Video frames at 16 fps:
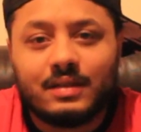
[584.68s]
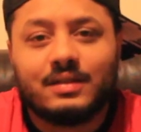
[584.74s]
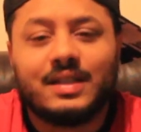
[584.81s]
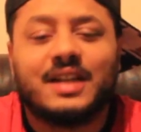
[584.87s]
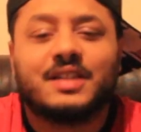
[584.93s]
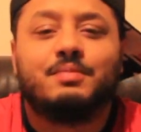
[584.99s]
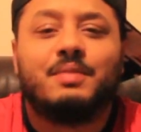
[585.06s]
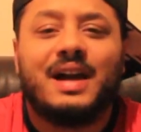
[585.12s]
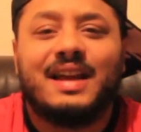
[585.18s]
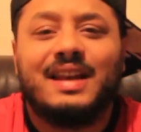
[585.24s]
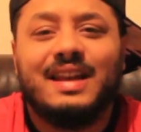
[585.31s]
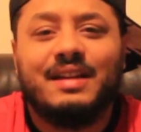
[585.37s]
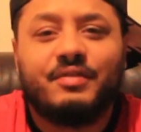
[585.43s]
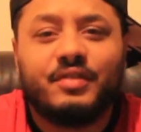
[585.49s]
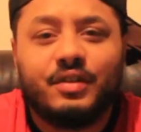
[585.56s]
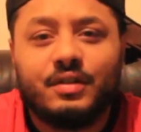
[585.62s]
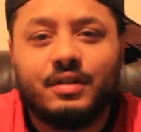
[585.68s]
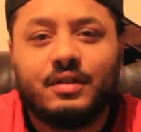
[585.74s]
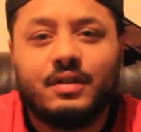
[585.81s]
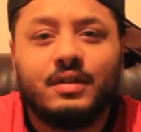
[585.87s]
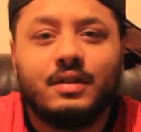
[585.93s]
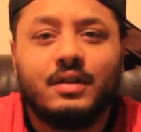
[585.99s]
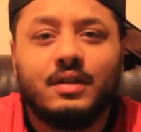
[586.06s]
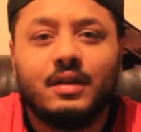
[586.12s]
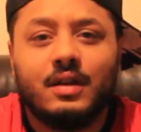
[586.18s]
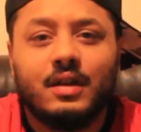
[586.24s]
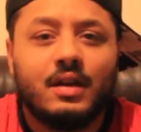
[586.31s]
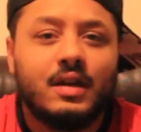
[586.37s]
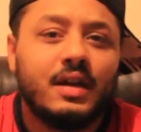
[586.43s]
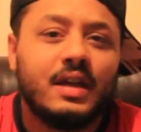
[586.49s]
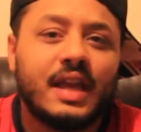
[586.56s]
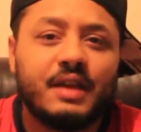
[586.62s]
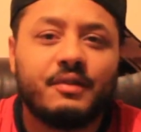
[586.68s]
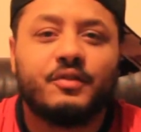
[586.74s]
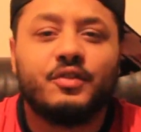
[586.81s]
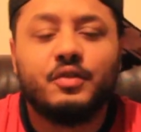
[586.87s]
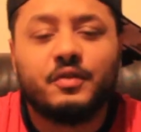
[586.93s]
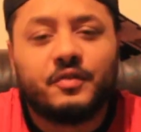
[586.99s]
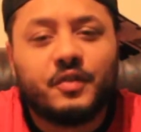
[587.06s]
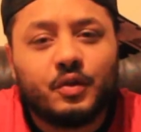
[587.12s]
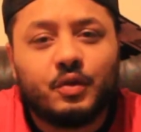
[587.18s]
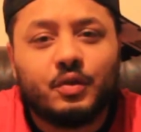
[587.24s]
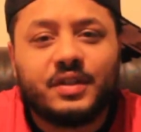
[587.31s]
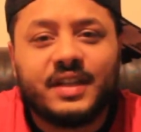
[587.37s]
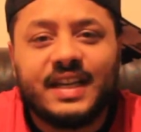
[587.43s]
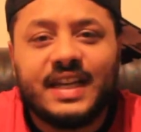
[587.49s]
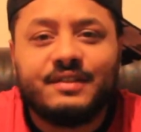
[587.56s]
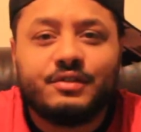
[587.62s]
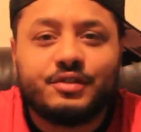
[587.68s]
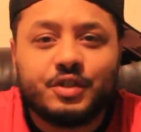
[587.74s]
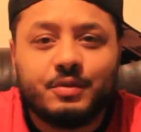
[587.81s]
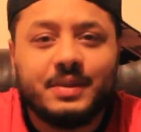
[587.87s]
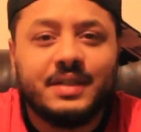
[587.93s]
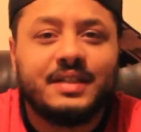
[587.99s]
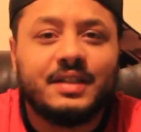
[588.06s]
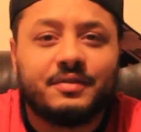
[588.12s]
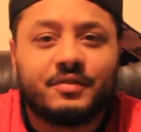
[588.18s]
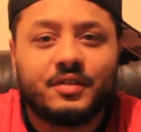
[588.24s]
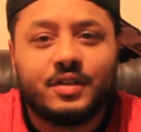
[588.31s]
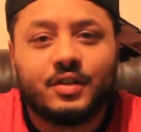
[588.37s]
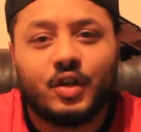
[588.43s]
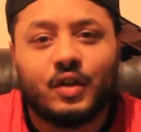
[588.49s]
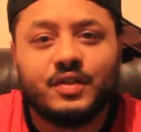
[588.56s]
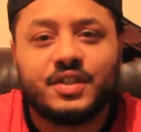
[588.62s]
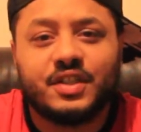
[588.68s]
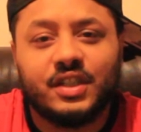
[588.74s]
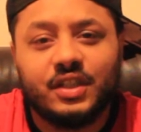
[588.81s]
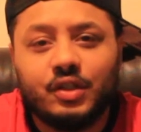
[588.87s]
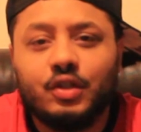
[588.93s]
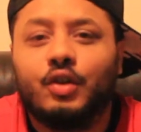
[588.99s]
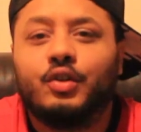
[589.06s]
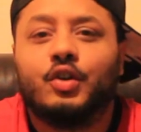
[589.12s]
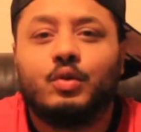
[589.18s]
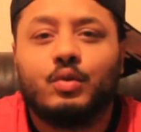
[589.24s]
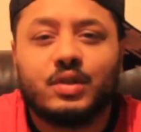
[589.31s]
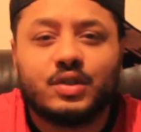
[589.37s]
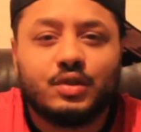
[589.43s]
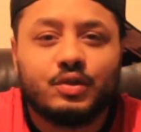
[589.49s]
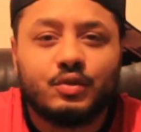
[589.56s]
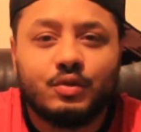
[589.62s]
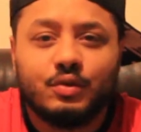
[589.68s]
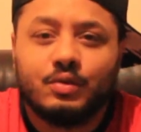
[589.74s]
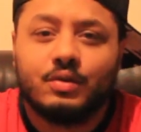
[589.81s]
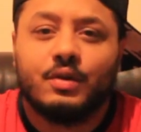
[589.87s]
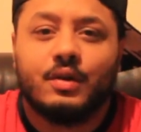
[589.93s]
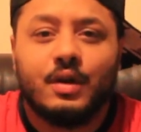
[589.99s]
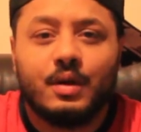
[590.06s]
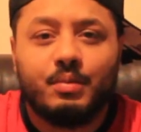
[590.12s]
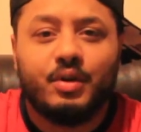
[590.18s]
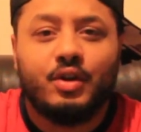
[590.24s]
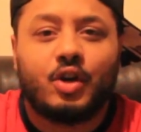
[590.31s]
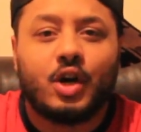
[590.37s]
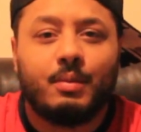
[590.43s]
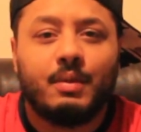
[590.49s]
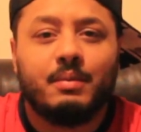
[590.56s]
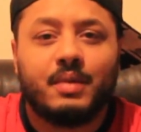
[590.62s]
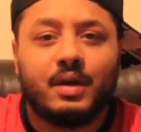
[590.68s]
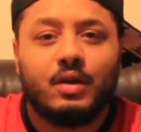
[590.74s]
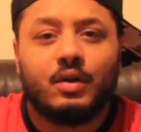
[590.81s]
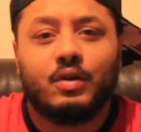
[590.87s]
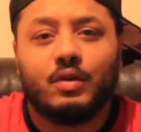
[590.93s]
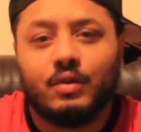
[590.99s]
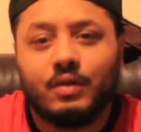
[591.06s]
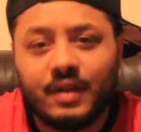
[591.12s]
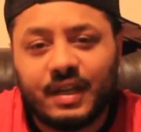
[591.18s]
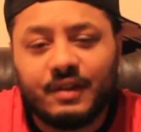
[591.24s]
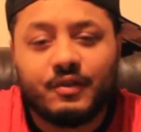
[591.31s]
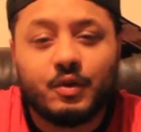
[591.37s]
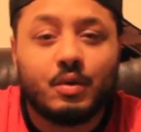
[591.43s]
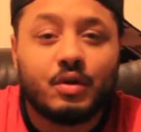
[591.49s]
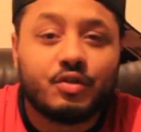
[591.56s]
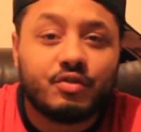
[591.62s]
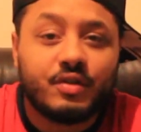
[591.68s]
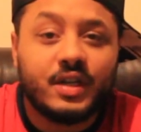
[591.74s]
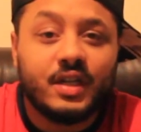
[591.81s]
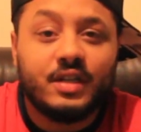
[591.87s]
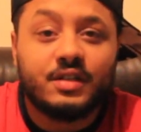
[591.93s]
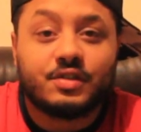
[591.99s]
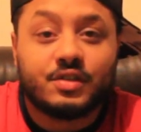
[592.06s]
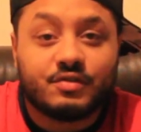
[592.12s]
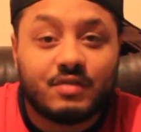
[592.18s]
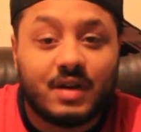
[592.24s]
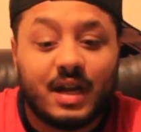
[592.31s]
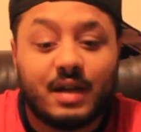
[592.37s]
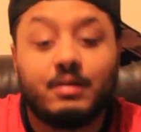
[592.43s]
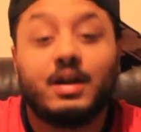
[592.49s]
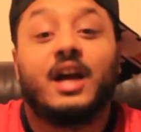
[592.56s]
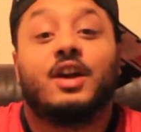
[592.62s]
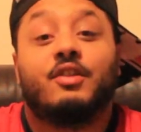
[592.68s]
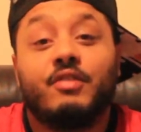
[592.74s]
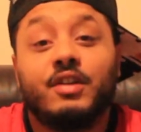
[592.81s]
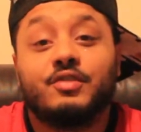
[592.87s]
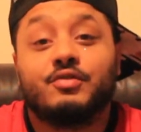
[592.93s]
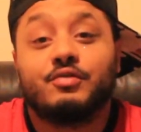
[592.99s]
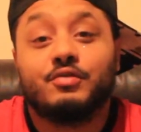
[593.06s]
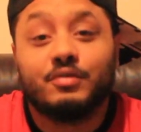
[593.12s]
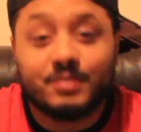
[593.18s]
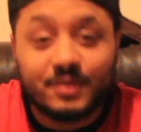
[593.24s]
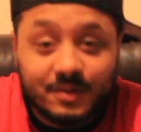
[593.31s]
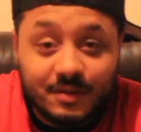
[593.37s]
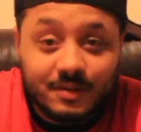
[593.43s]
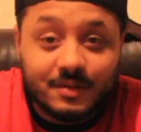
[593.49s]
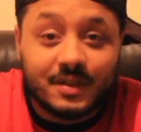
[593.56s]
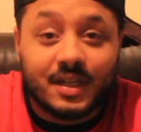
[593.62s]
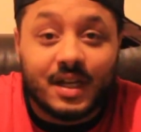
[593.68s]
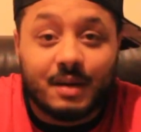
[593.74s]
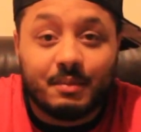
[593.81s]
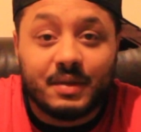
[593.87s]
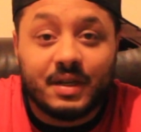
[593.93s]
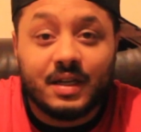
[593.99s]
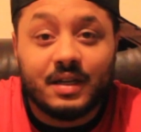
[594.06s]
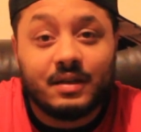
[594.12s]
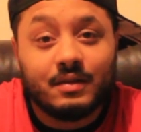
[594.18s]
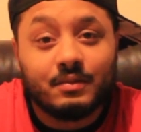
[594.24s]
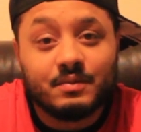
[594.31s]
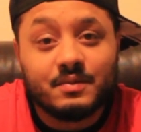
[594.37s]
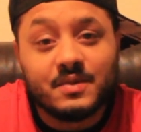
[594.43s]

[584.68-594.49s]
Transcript: that's my 11. If you feel the 11 should be different, obviously you don't know what to do, put your comment below. If you agree, just write, I agree, Troops, you know what I mean?